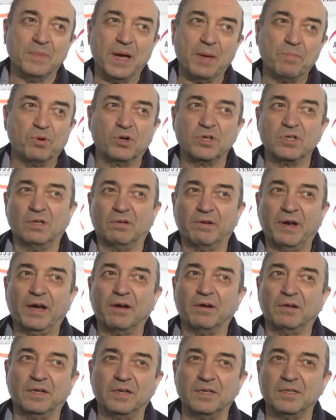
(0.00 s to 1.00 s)
My personal
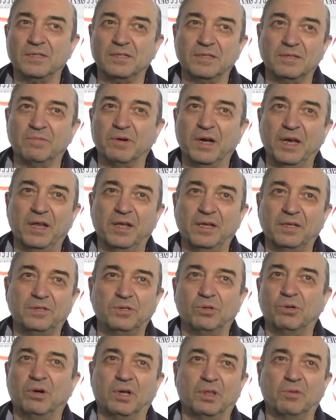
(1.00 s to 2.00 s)
record is
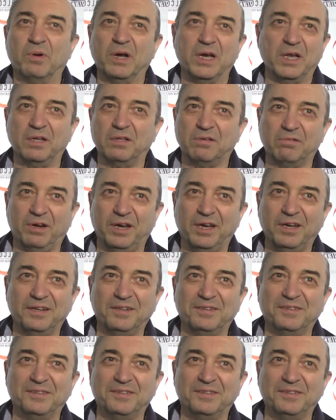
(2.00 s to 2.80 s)
22 or 23.